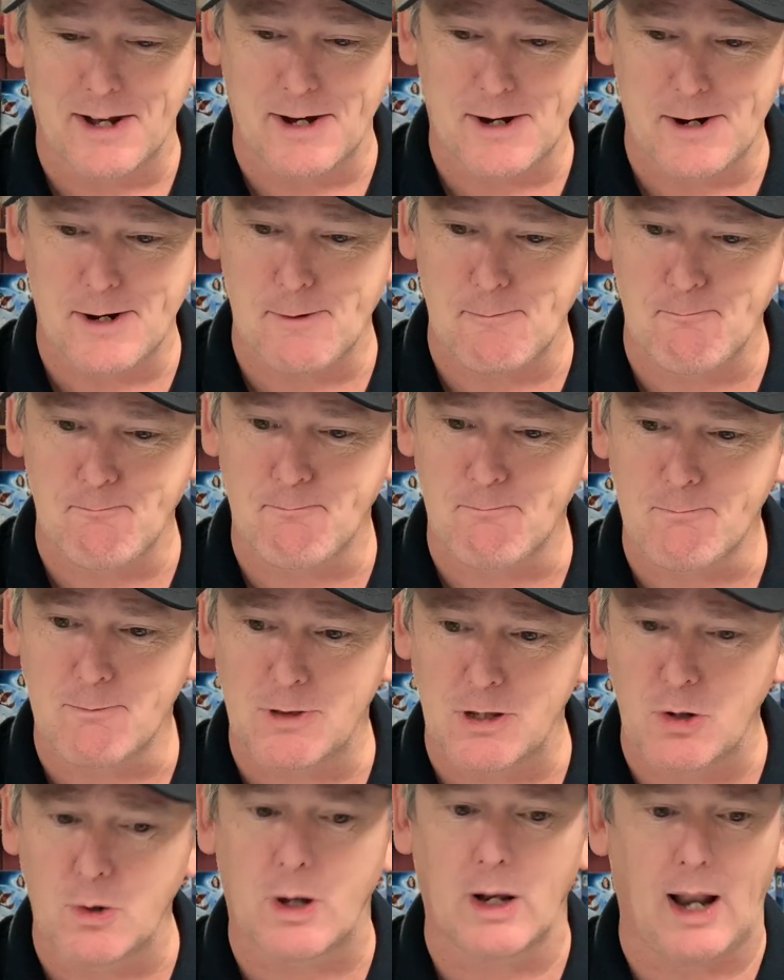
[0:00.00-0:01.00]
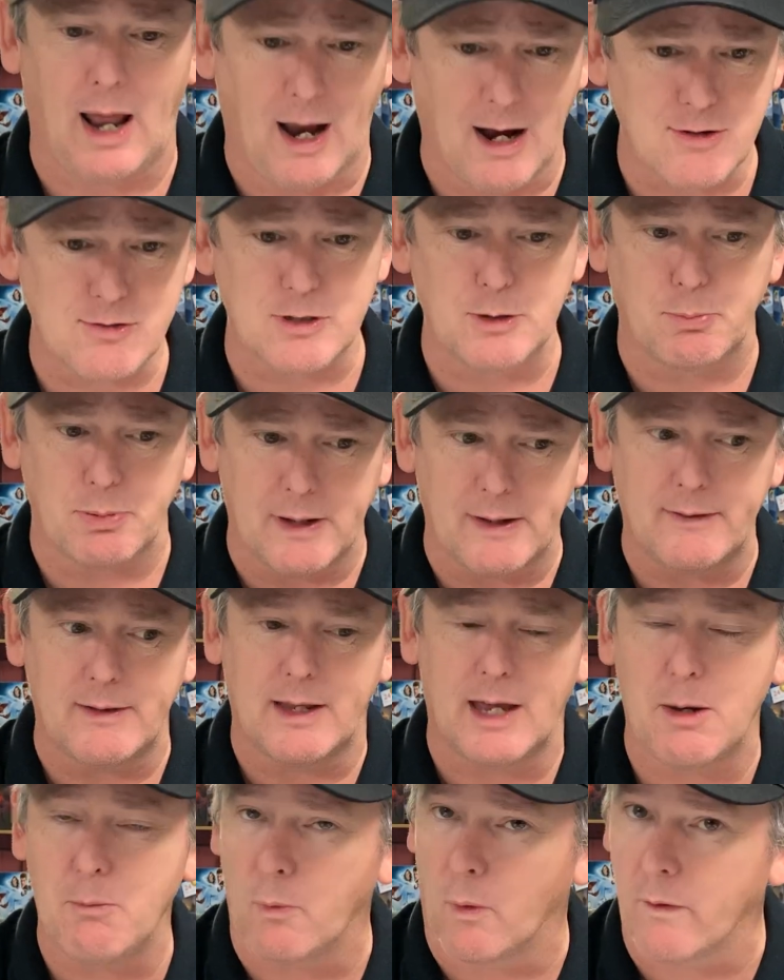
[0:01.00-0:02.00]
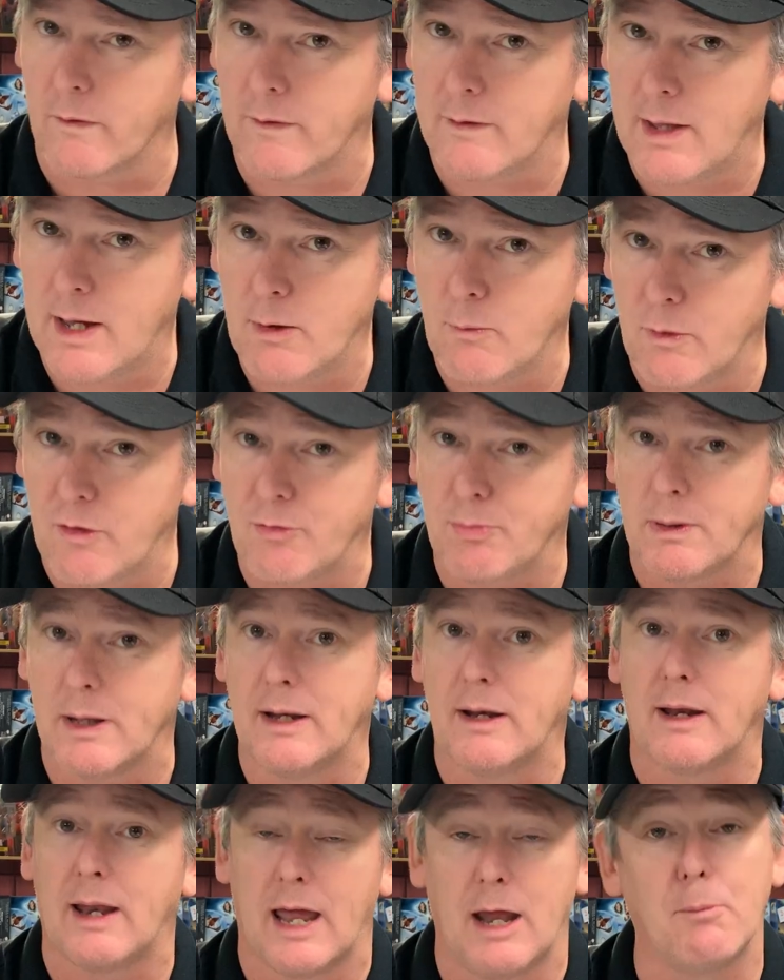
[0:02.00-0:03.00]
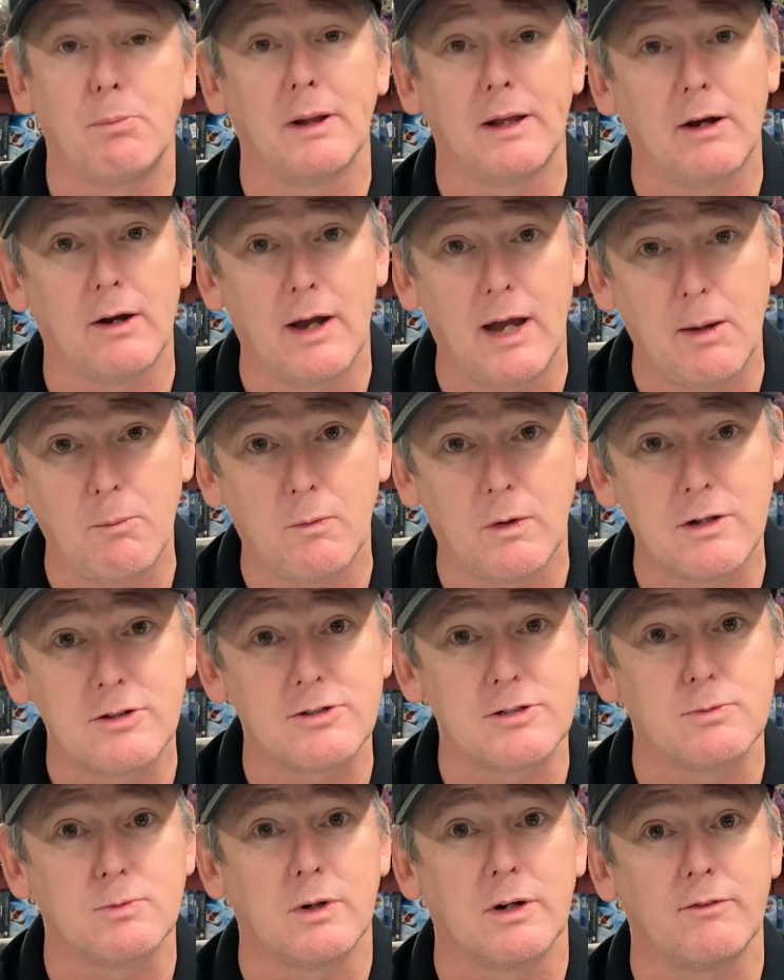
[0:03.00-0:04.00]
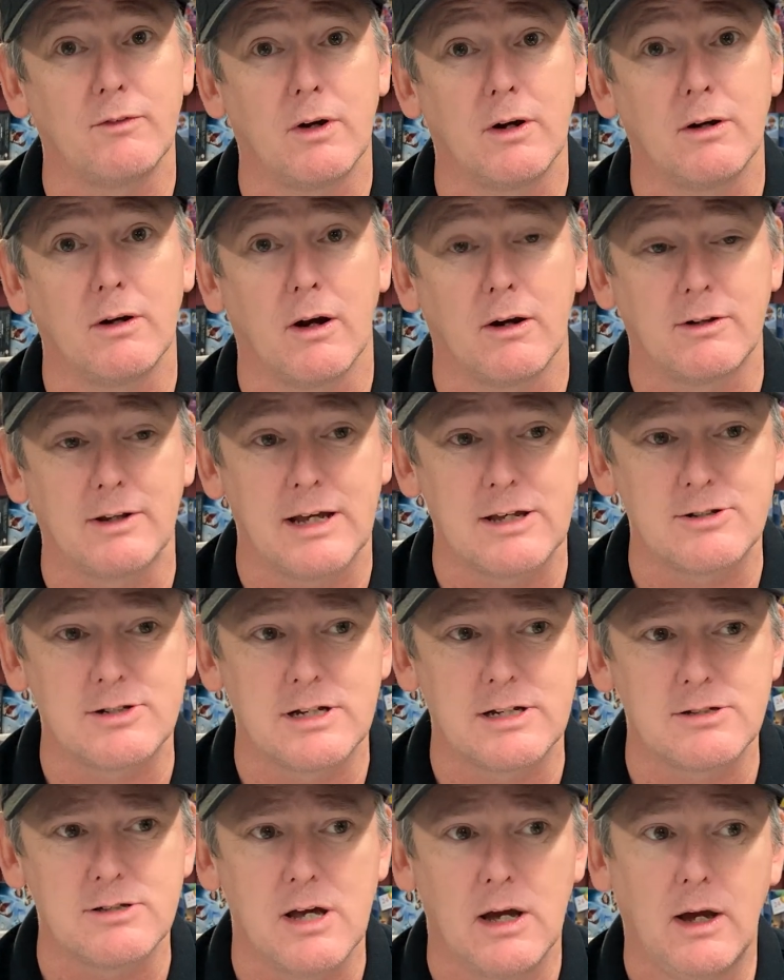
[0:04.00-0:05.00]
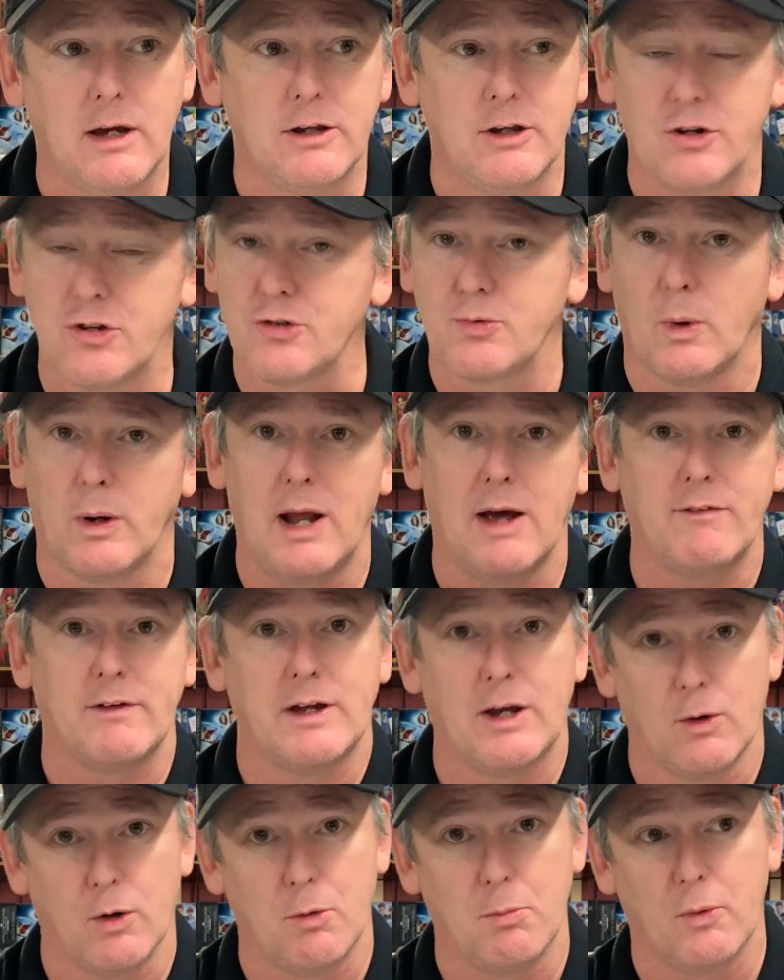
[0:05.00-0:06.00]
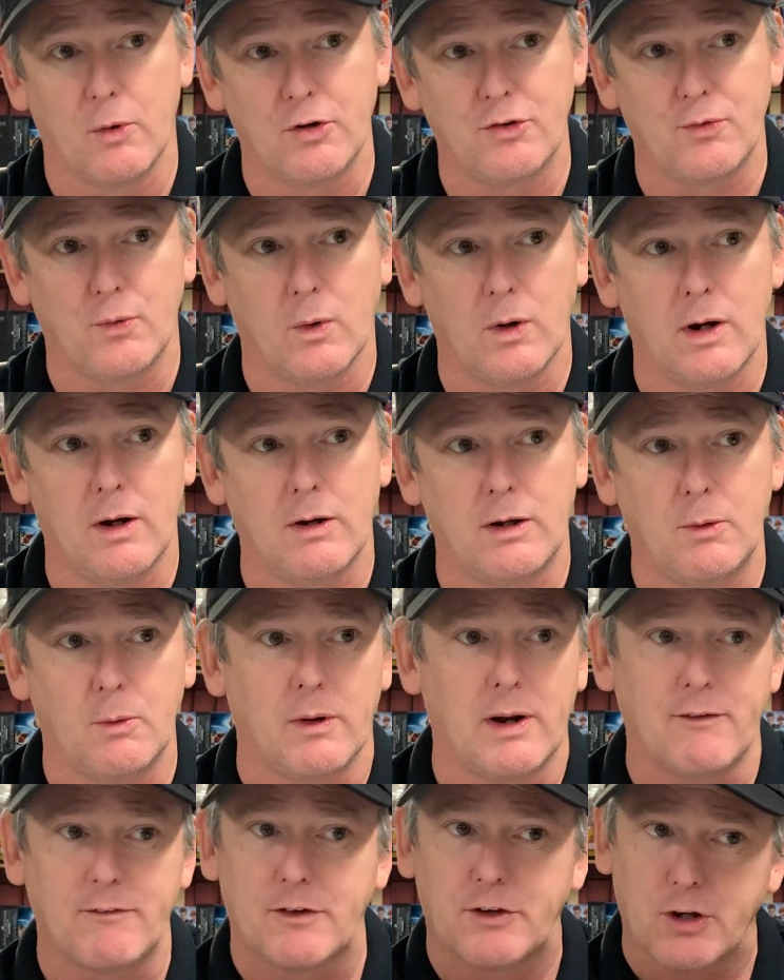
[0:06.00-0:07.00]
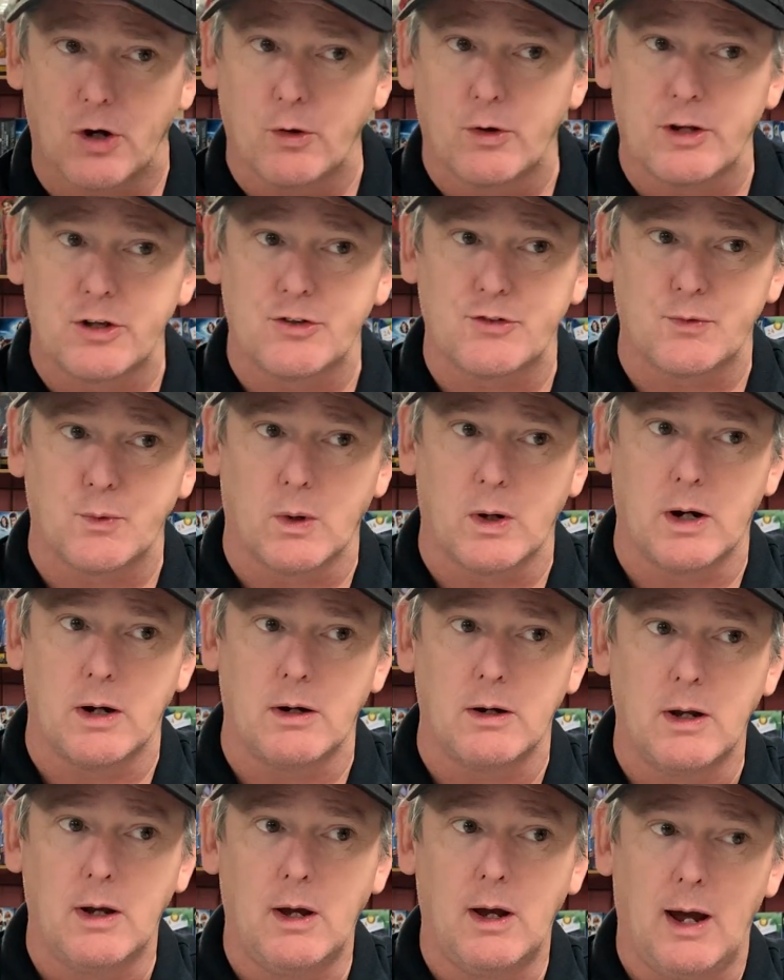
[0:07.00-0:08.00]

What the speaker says: And then you can actually play the game more than that. We've played an 8-player game once in one of our testings. You just won't have the hero boards for it. You won't have the tokens for it.